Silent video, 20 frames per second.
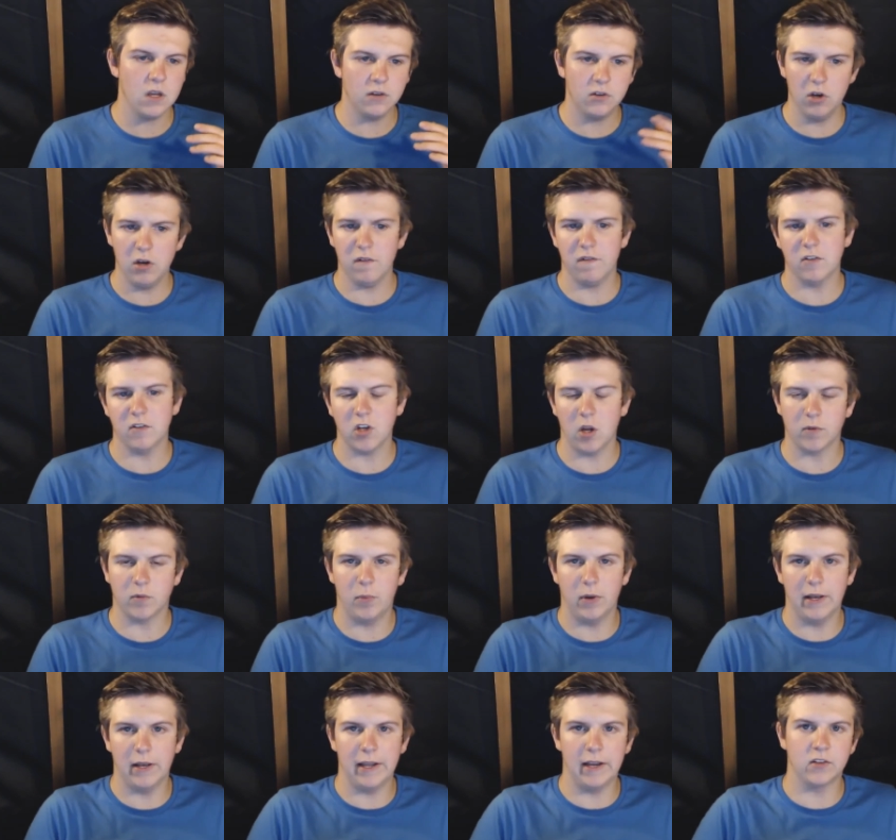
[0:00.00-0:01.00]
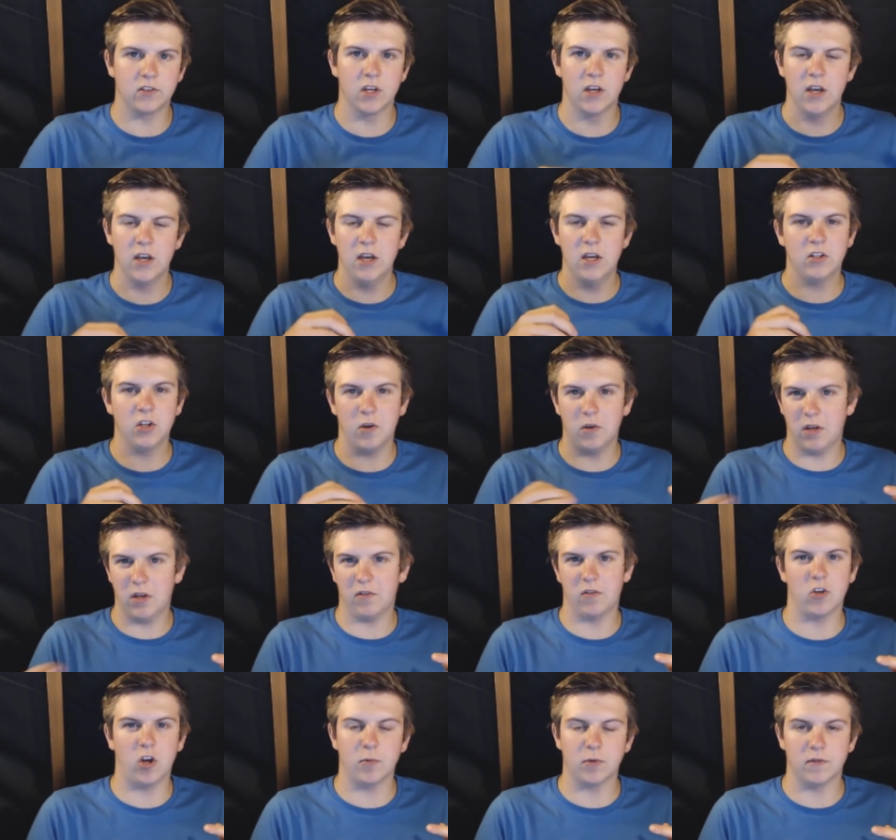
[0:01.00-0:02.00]
two different types of police, two
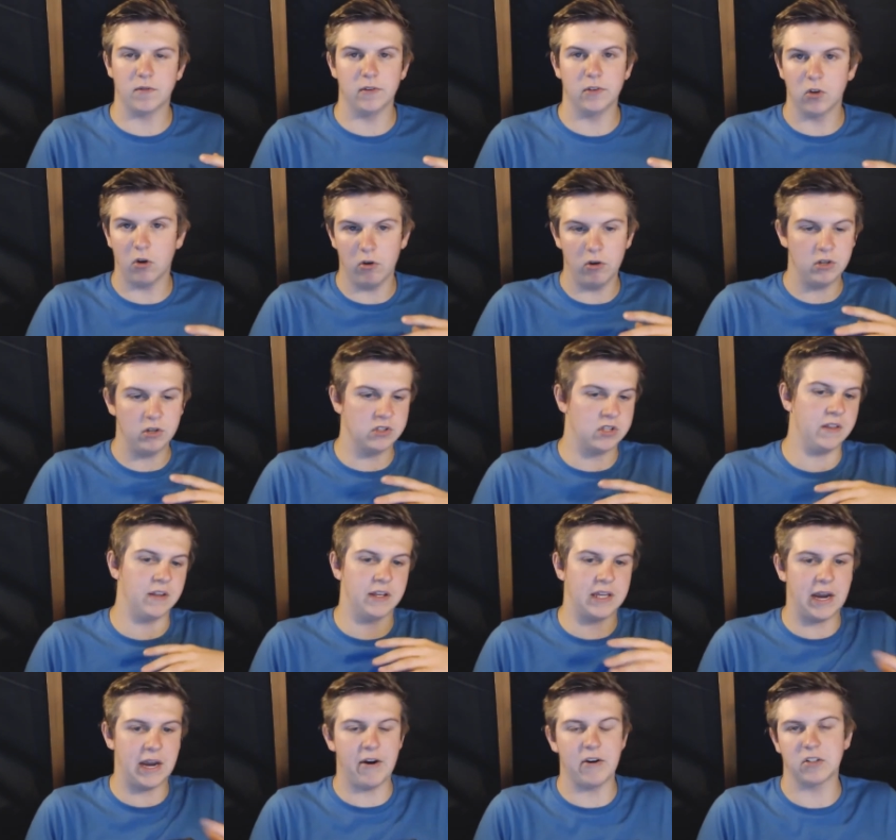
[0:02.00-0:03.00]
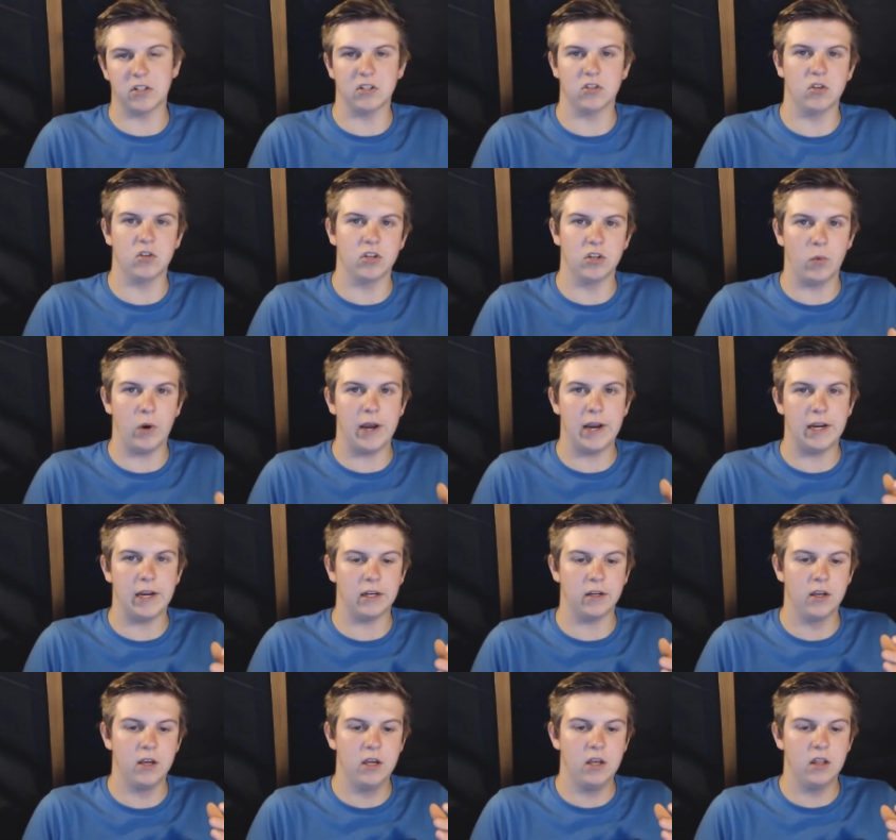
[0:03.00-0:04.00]
different types of insurers, then the garage that's
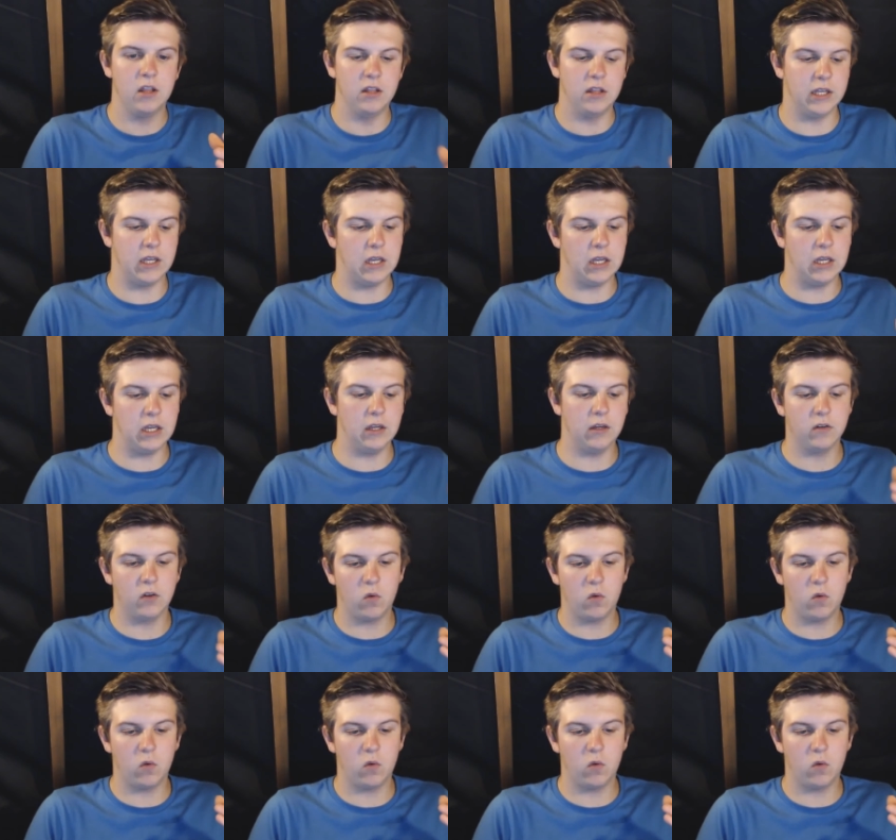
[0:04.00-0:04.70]
underweighing the